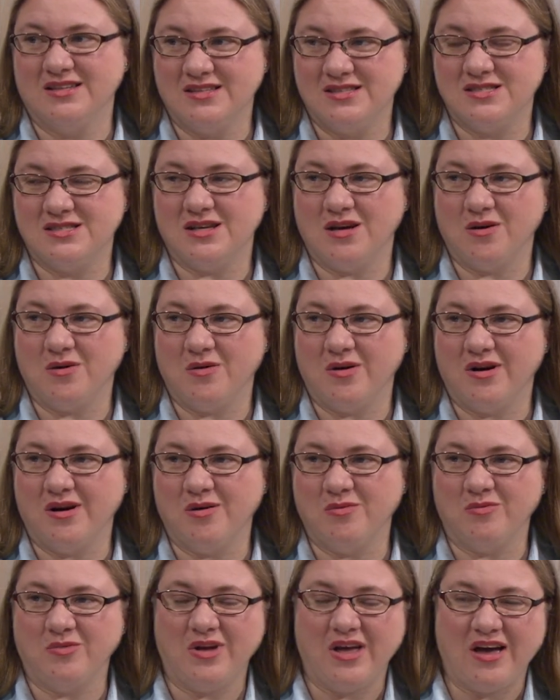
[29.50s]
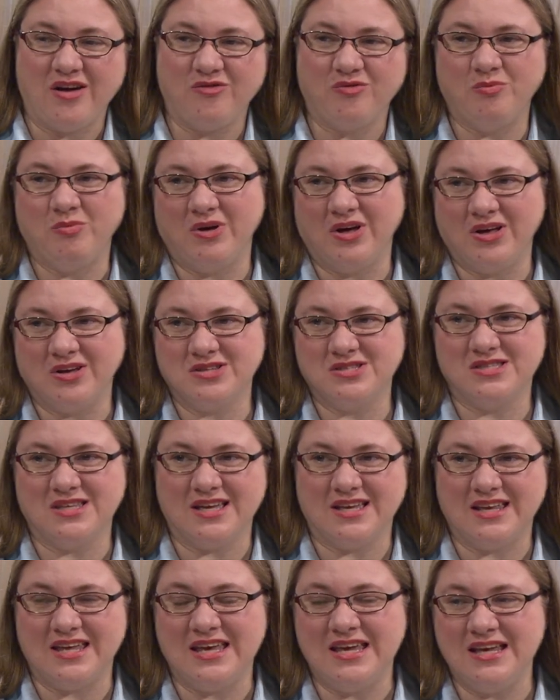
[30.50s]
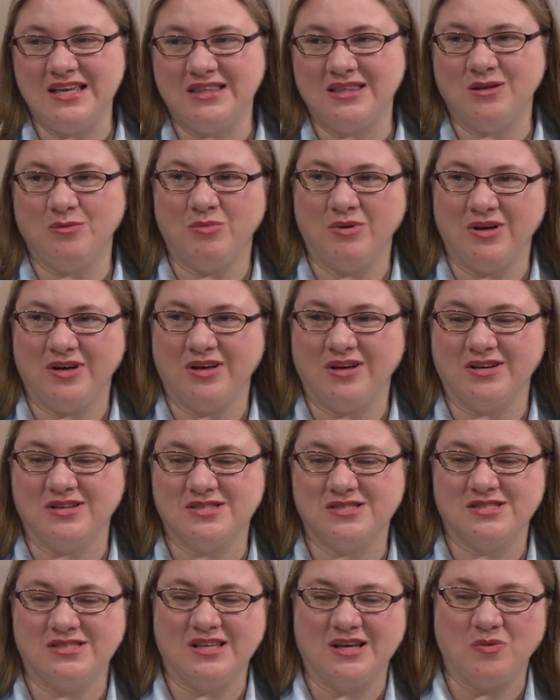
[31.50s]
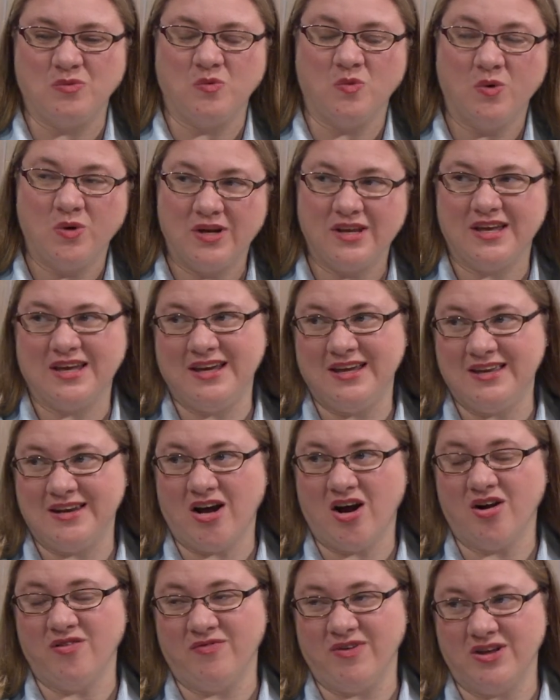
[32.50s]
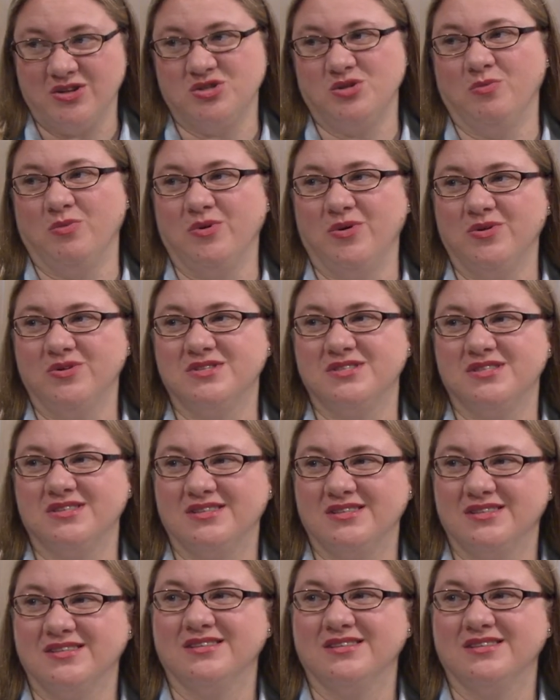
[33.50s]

So we have bugs that eat the bugs that would eat our vegetables.